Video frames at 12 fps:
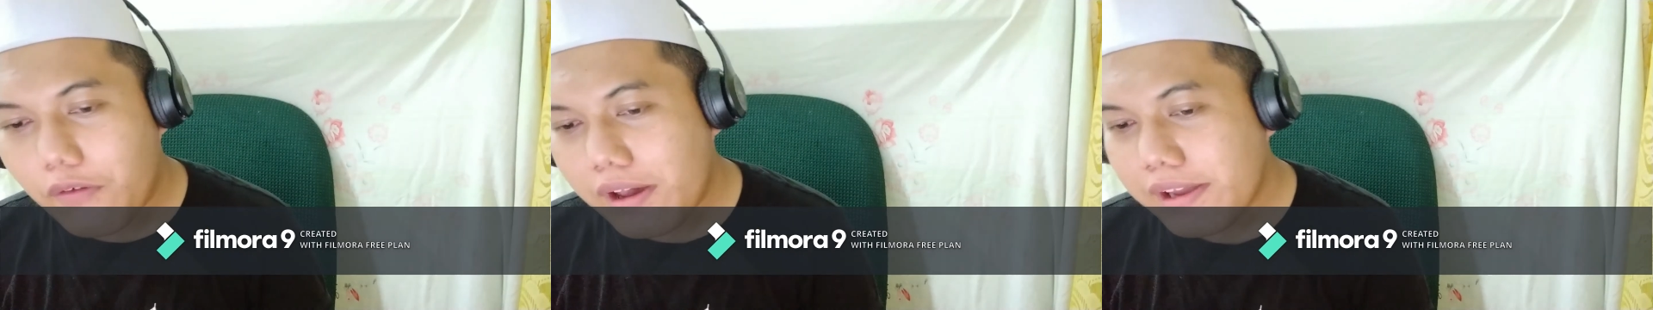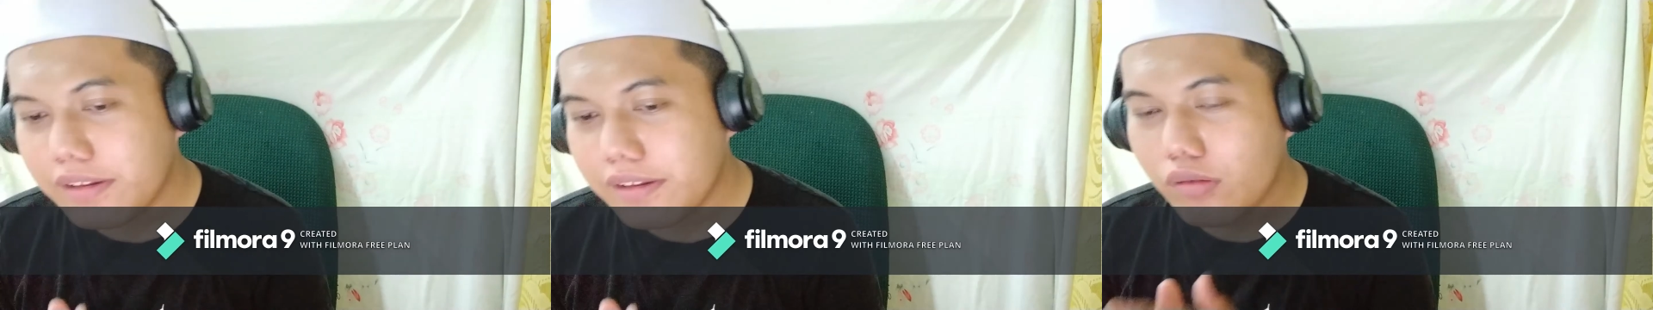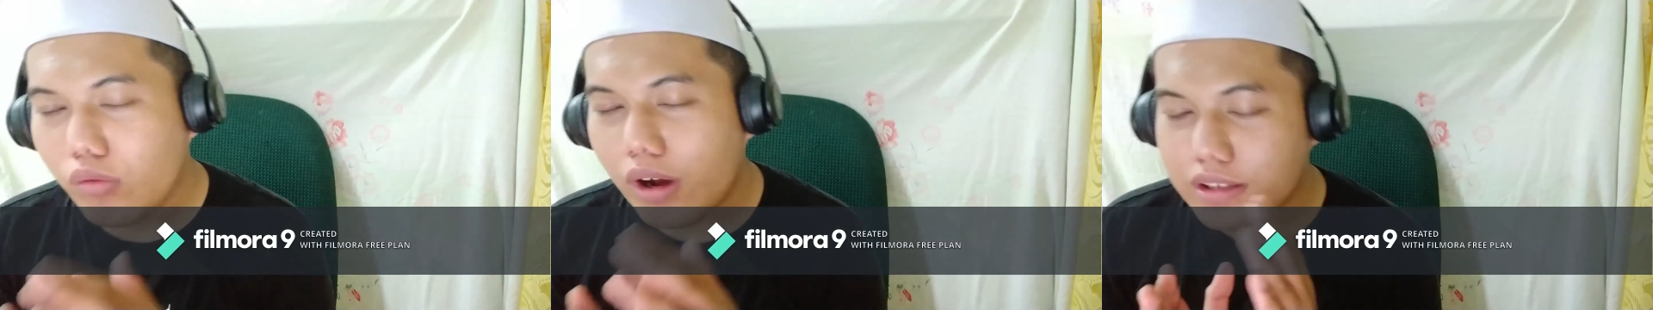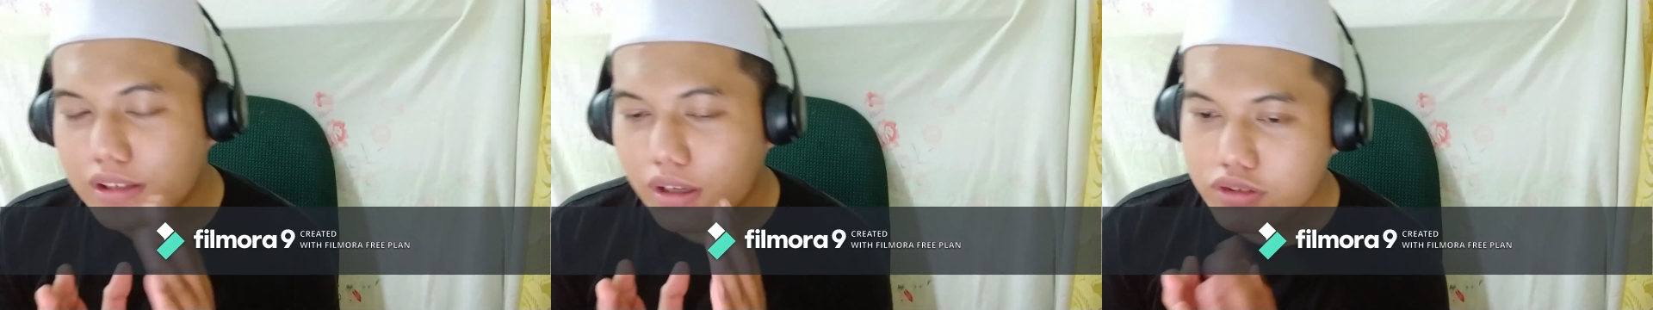1000
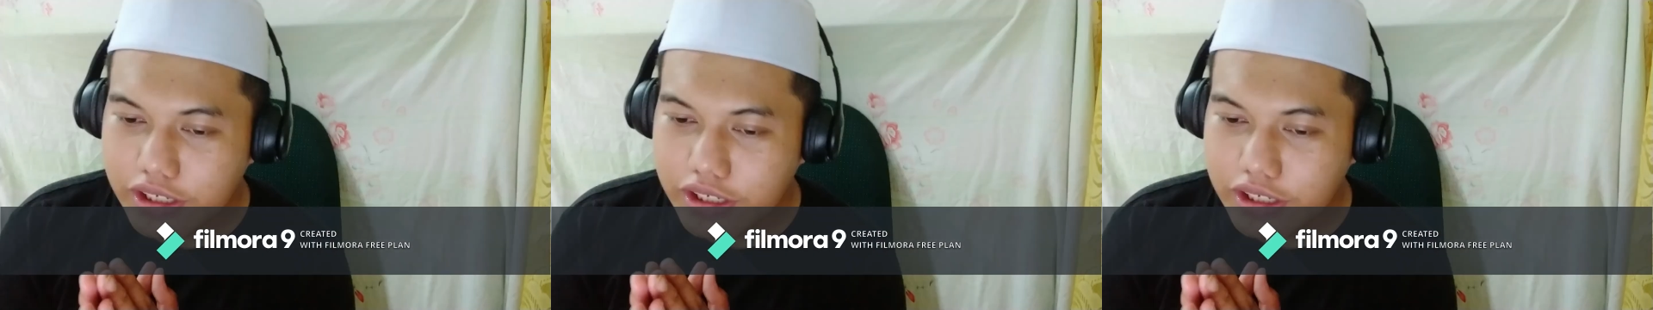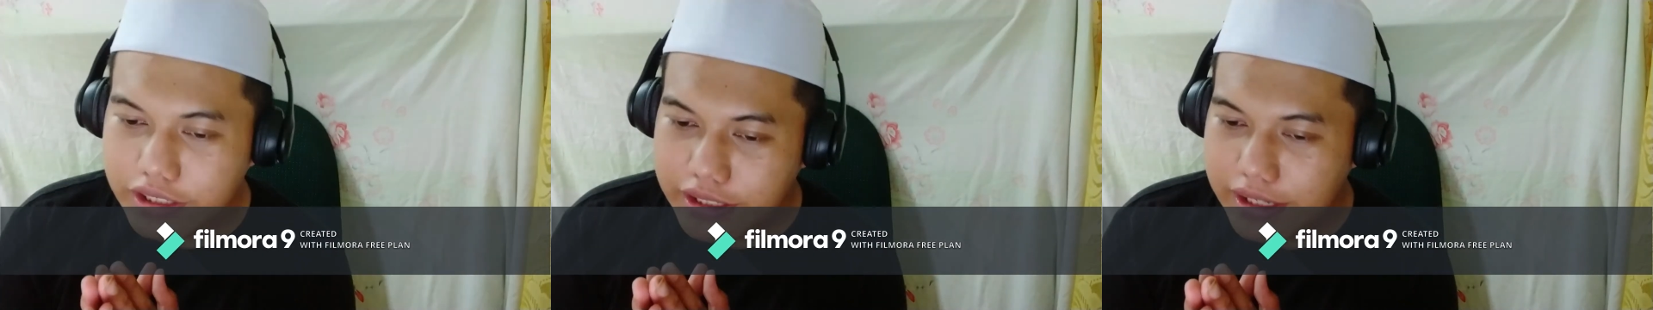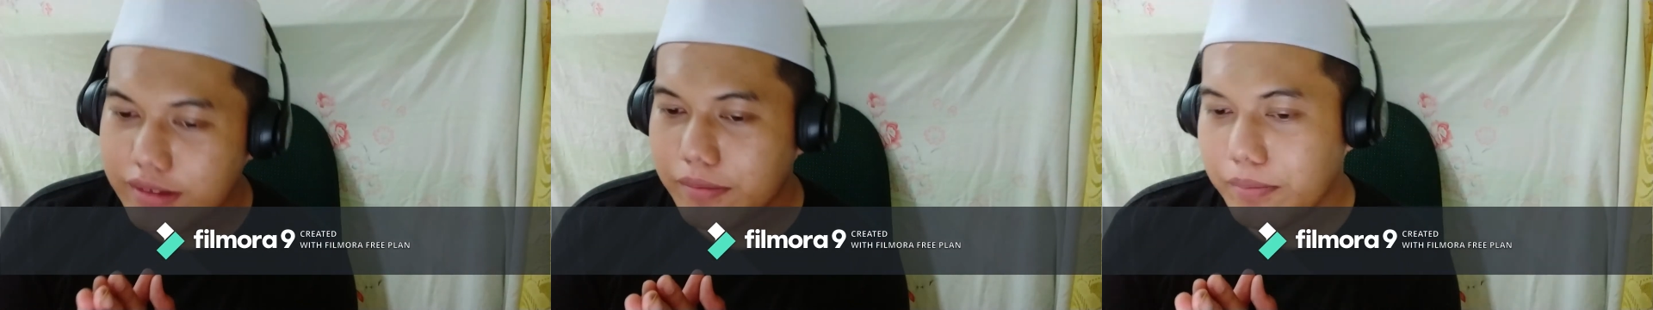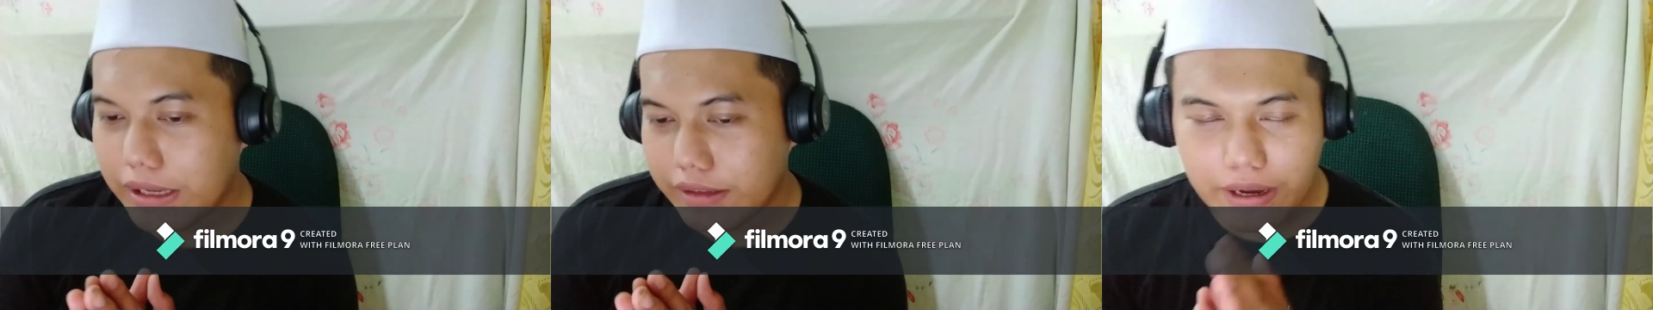ringgit but
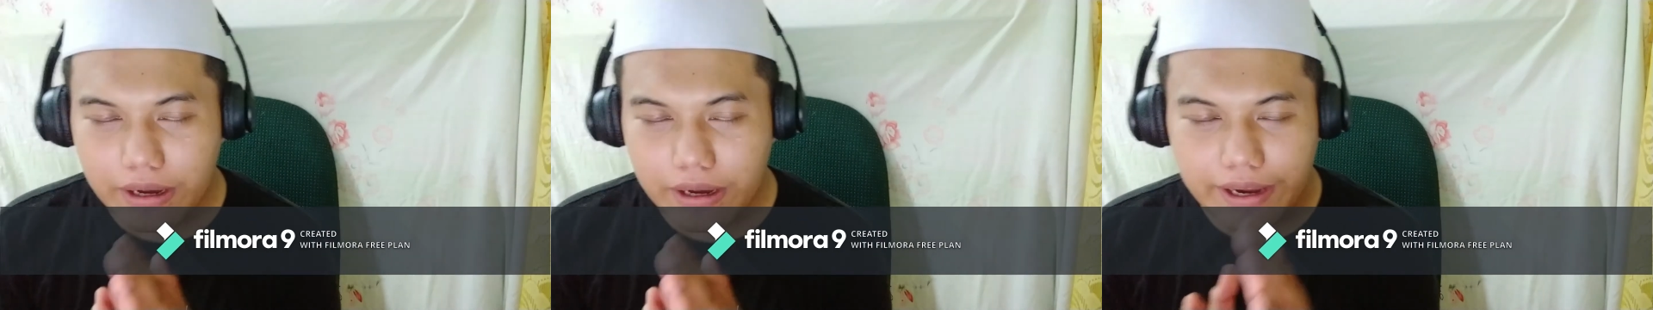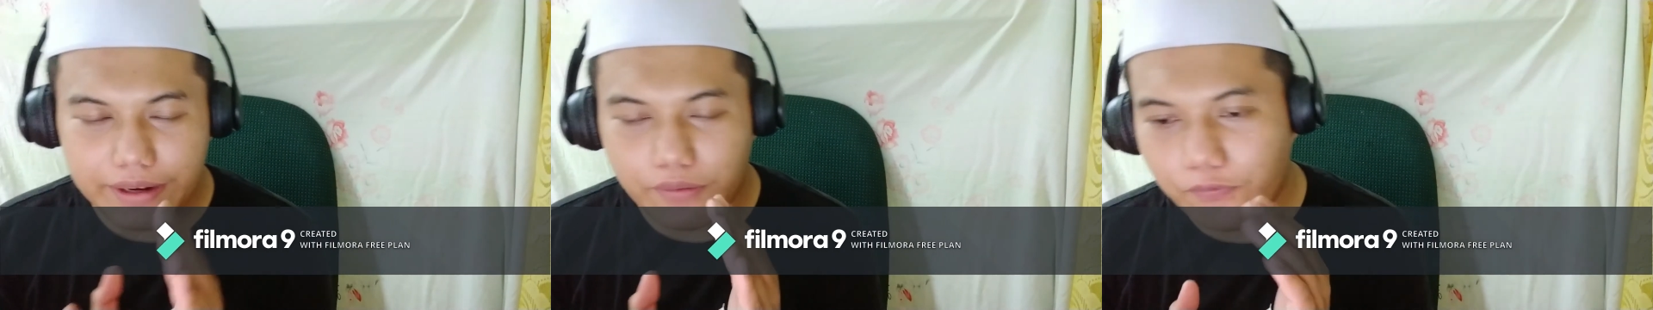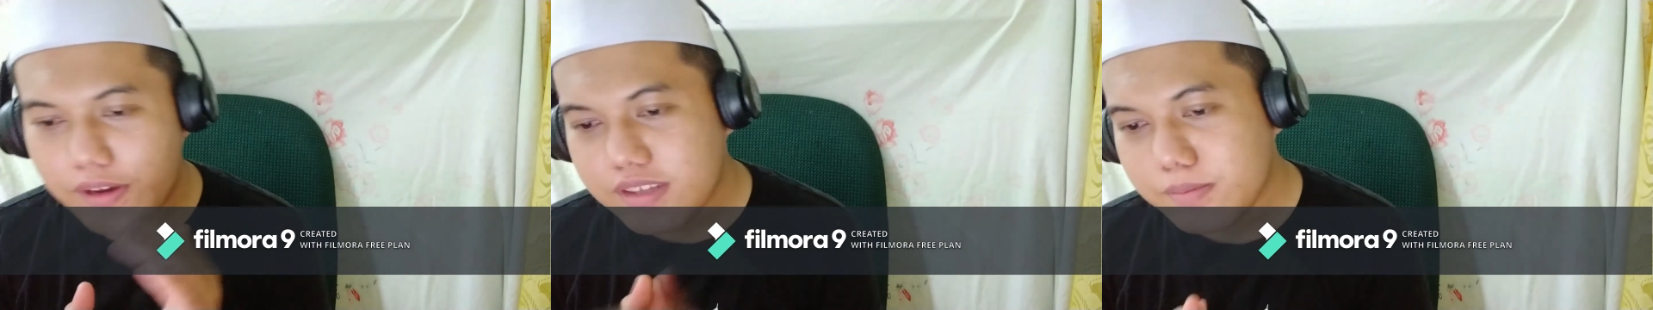by the face mask